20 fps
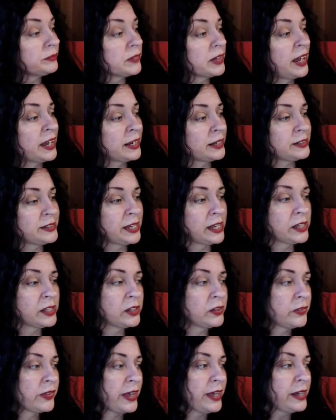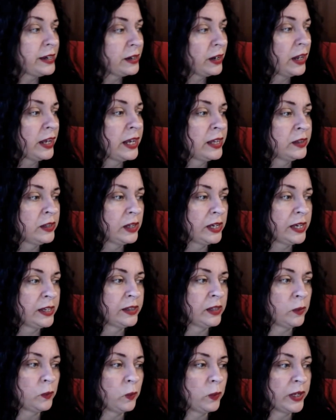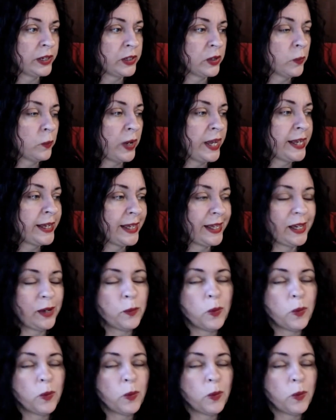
I can tell you that in the, in the, in your waking,